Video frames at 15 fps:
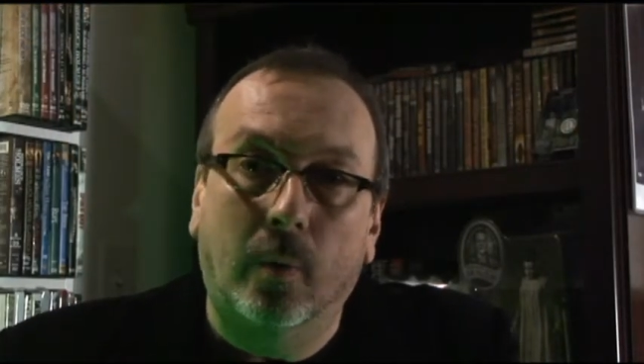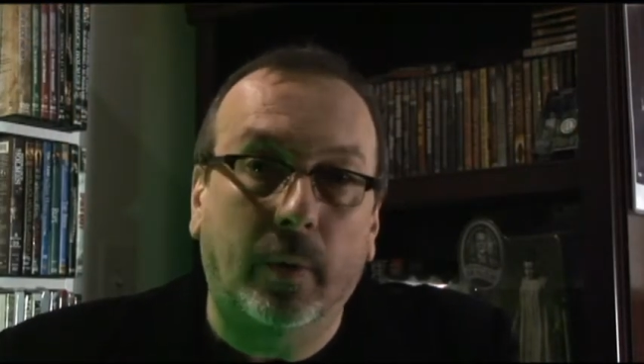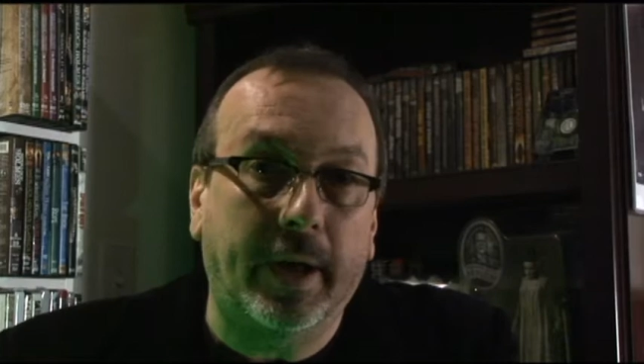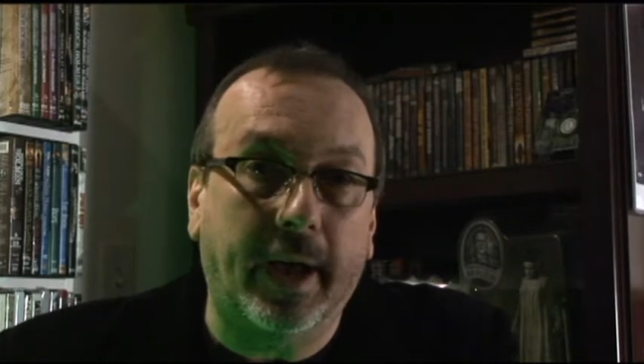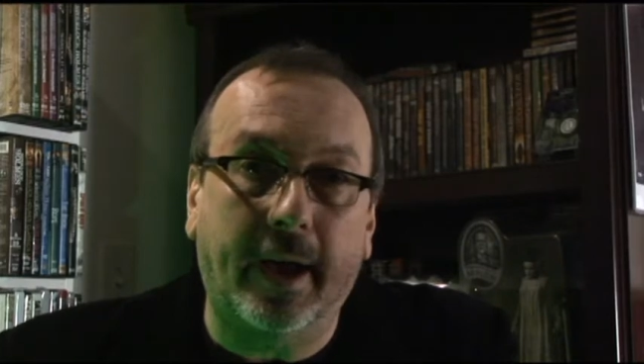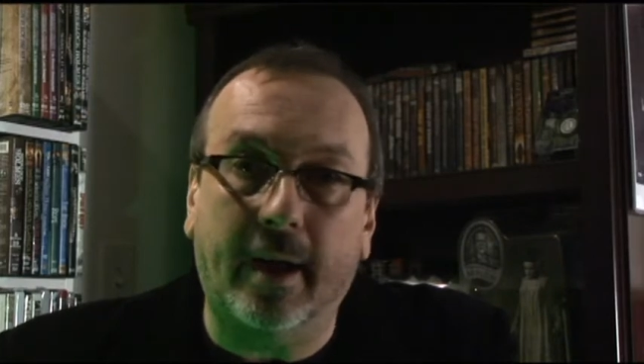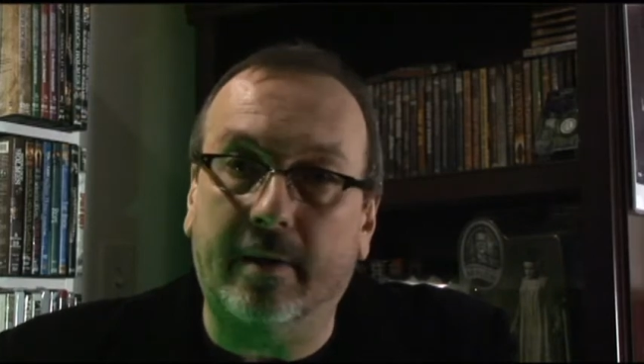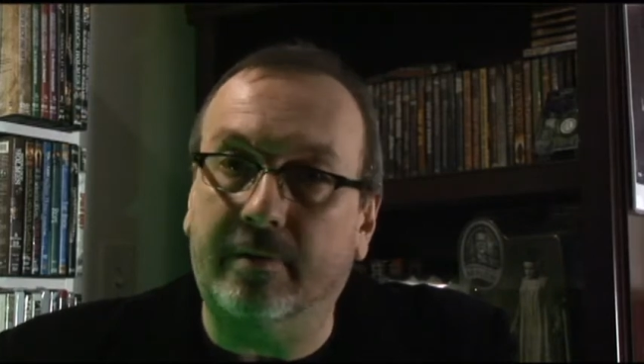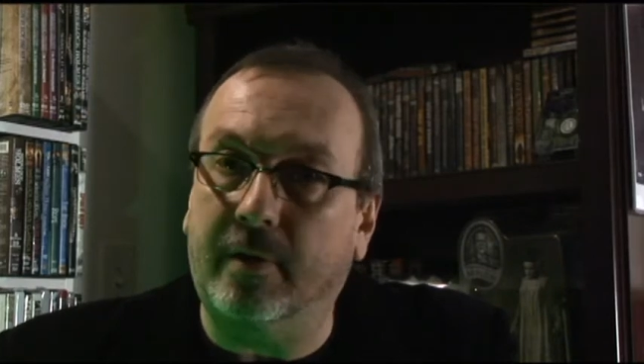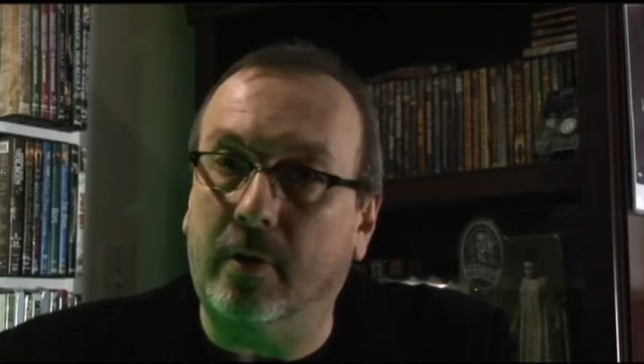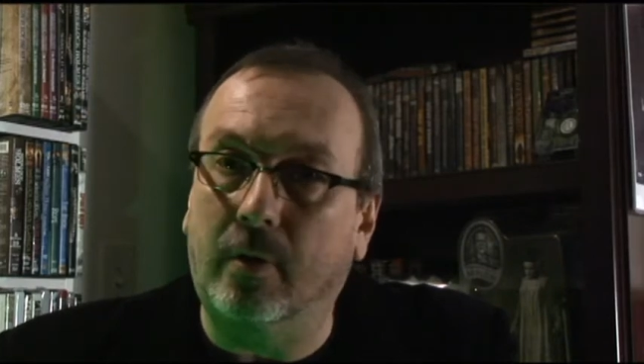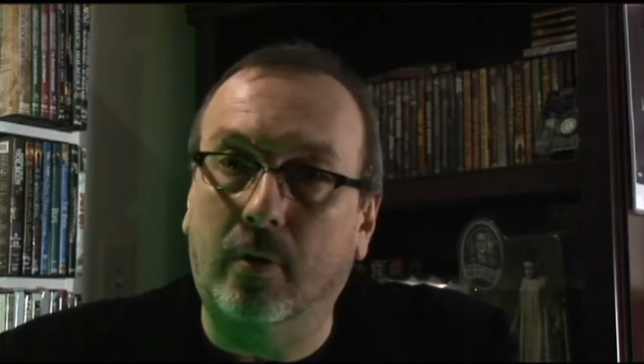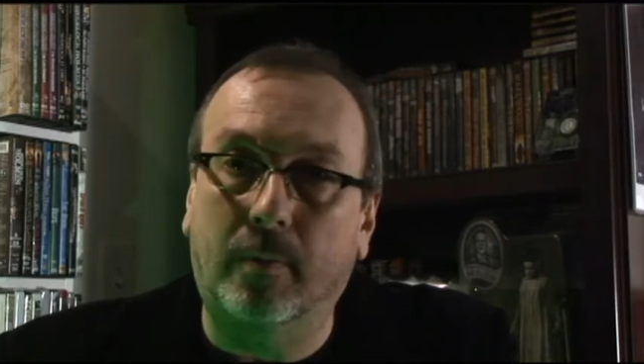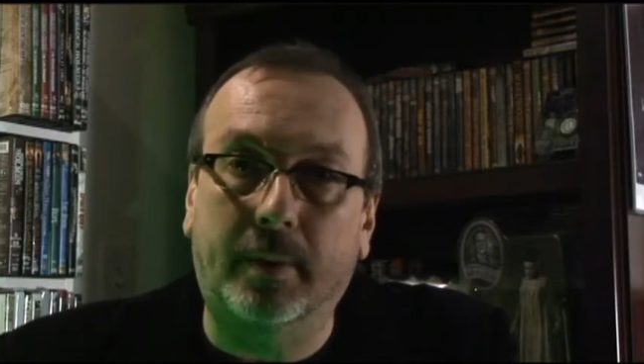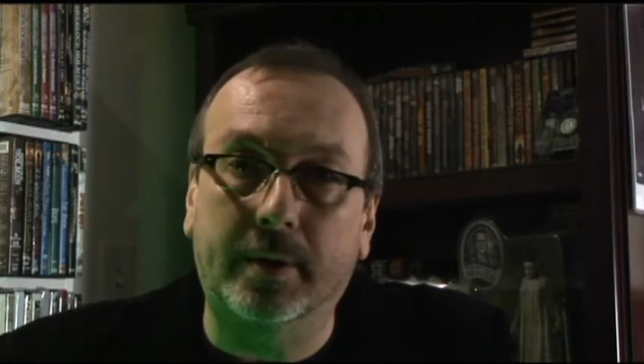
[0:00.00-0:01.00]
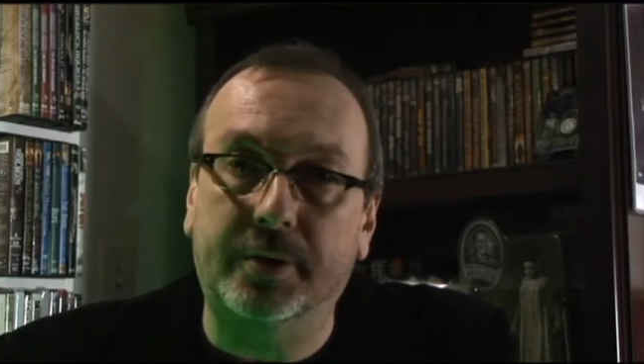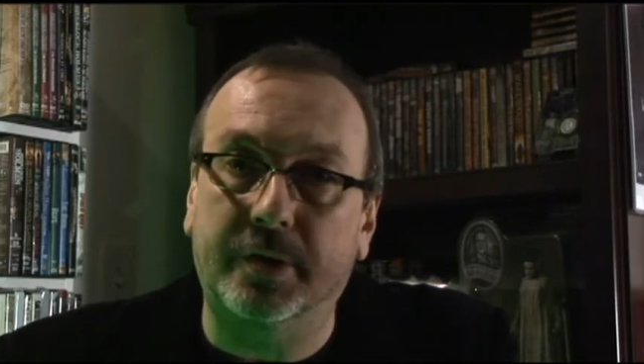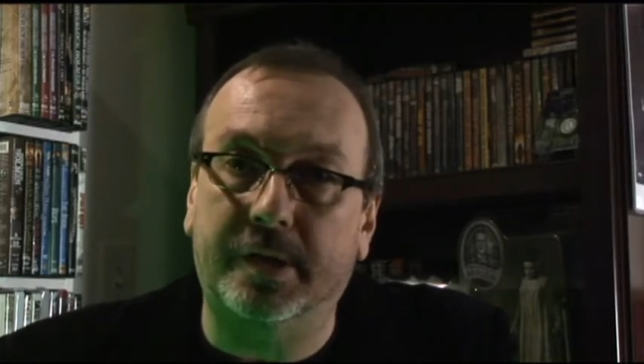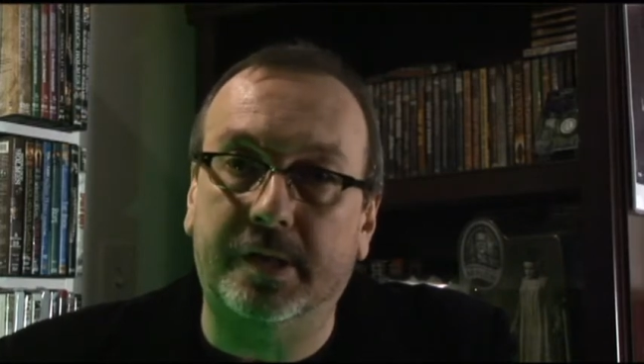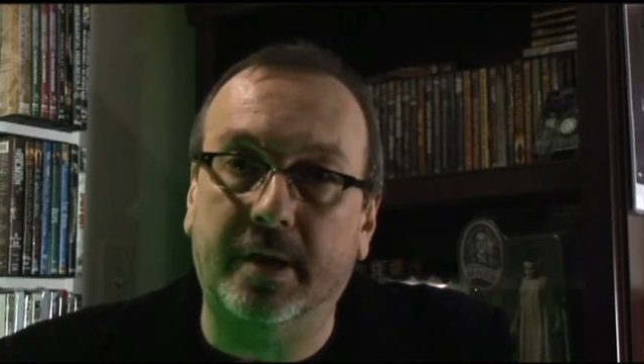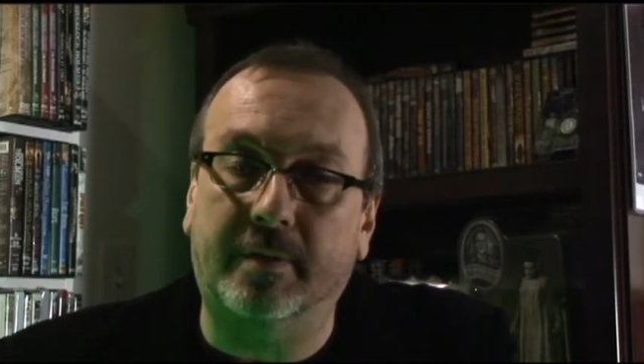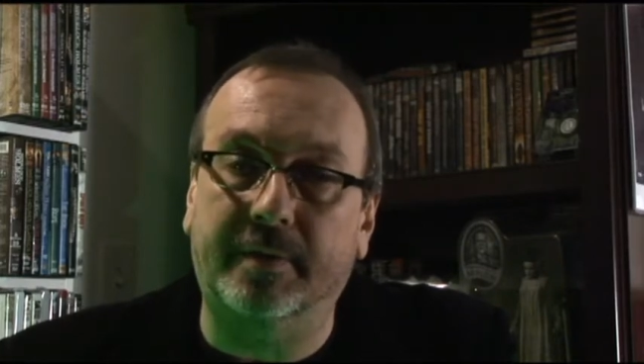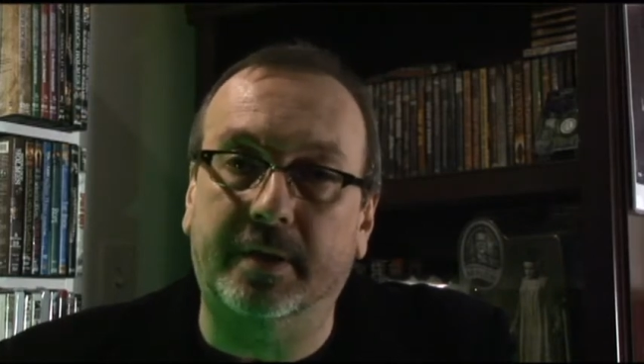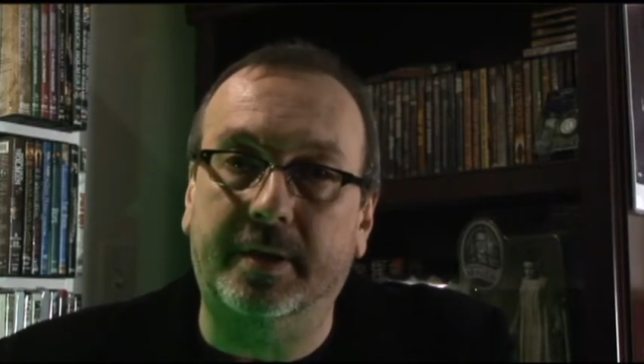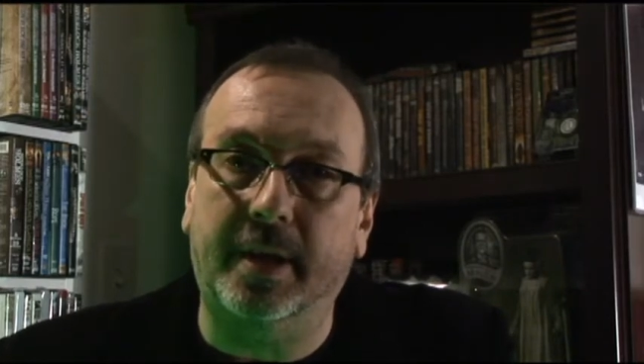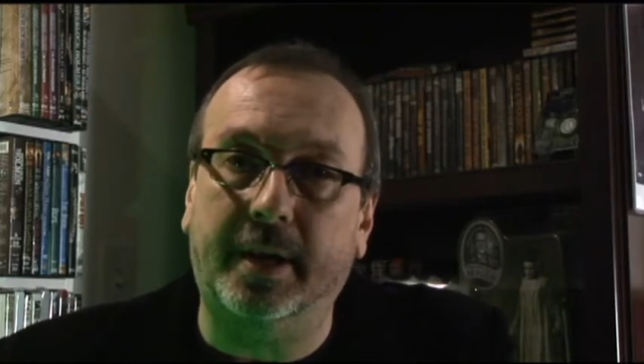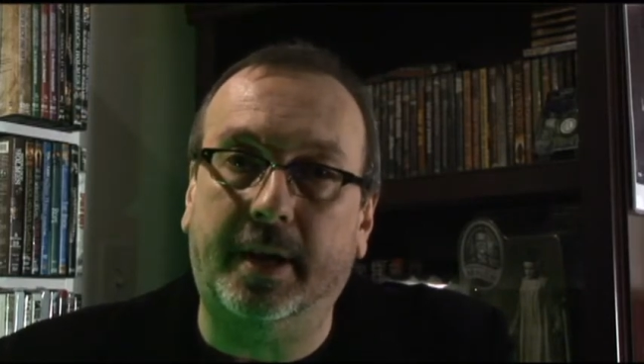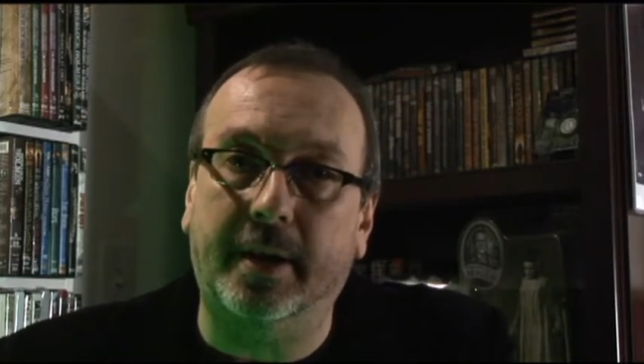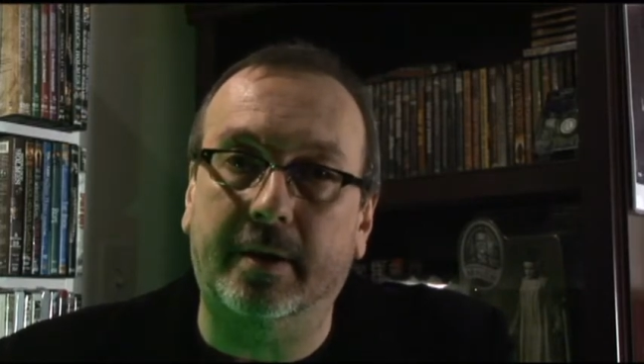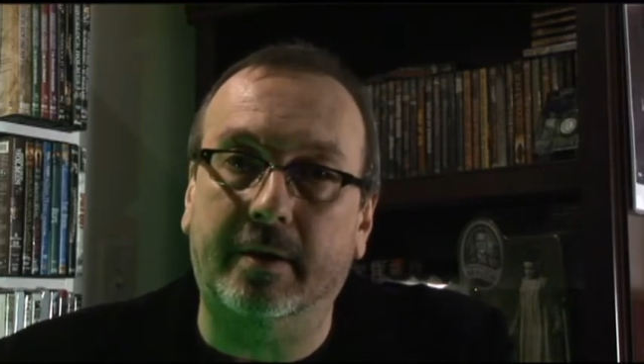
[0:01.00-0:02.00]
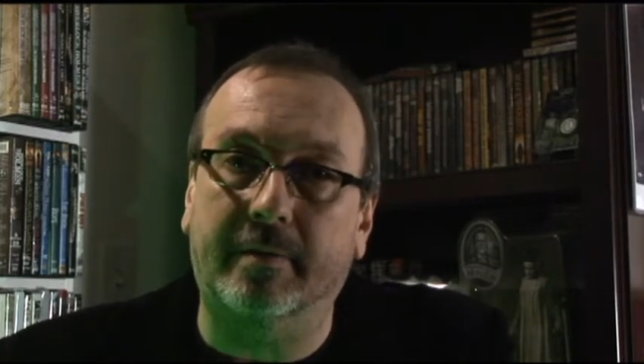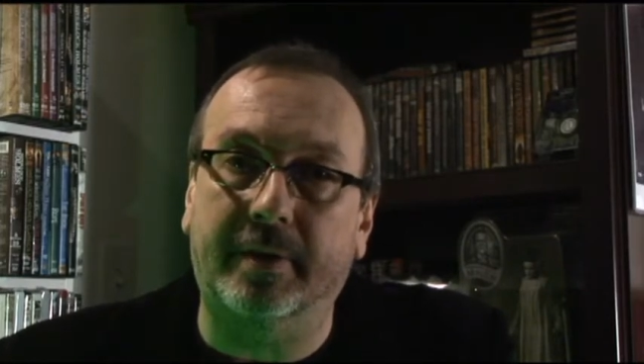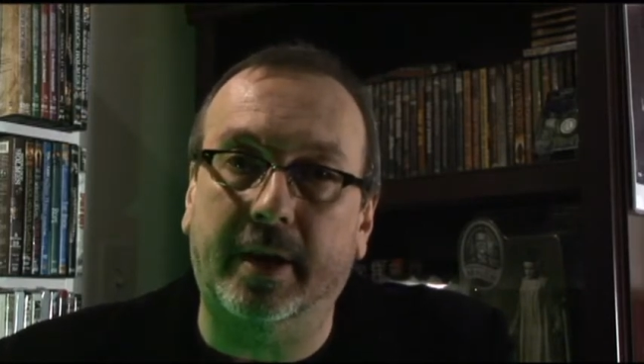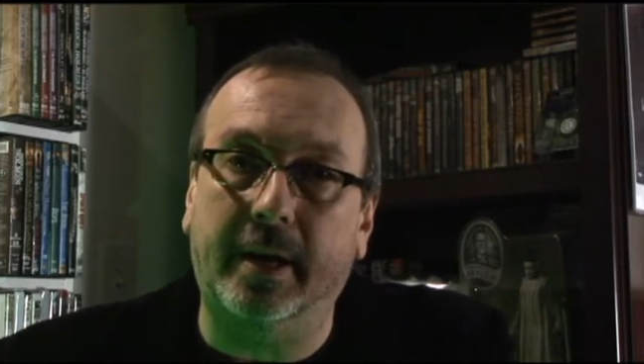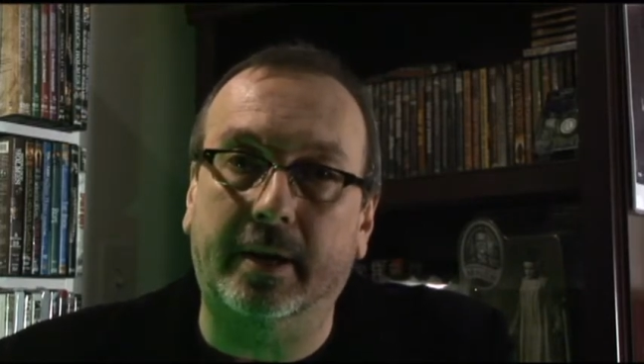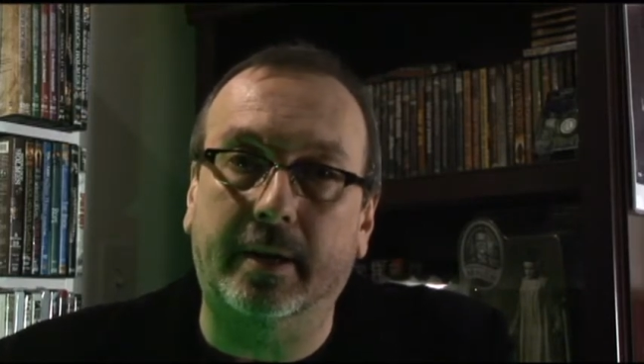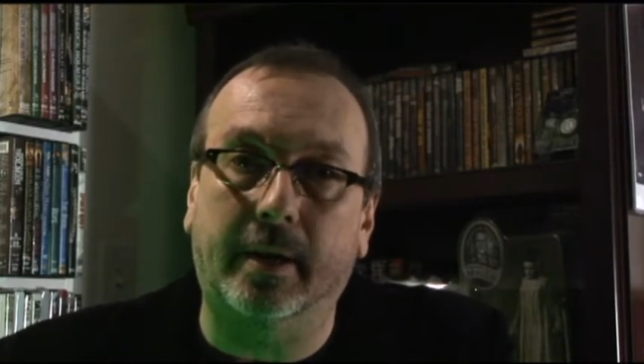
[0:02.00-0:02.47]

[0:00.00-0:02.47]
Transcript: We have a whole bunch of stuff to take care of yet,